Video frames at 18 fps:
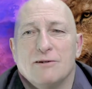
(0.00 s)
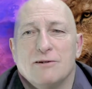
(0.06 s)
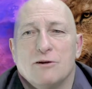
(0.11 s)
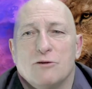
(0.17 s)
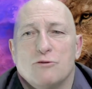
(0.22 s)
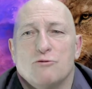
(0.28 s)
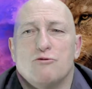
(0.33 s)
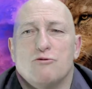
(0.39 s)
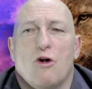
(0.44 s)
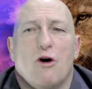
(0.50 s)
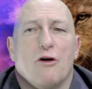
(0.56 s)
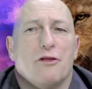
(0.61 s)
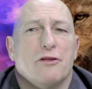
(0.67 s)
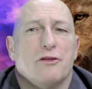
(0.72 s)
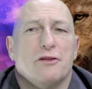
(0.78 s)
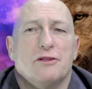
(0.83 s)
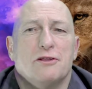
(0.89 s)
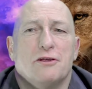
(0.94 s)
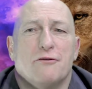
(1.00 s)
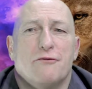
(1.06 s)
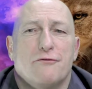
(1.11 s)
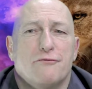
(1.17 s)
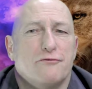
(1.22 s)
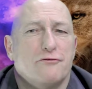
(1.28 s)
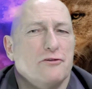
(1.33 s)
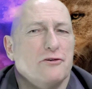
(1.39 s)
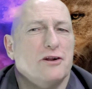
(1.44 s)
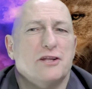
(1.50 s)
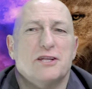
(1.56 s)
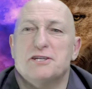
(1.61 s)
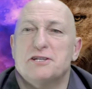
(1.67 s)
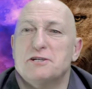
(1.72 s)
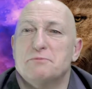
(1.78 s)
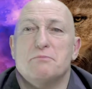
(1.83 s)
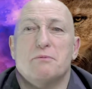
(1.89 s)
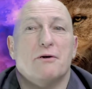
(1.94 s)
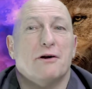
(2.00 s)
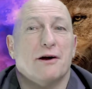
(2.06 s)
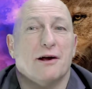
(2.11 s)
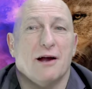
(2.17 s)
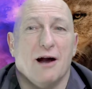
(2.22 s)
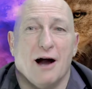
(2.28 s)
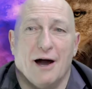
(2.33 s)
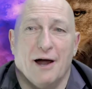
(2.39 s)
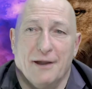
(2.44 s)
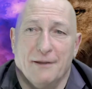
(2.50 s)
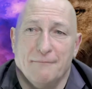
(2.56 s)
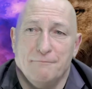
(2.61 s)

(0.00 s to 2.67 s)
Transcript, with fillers: rather than the fruit of the Spirit of God?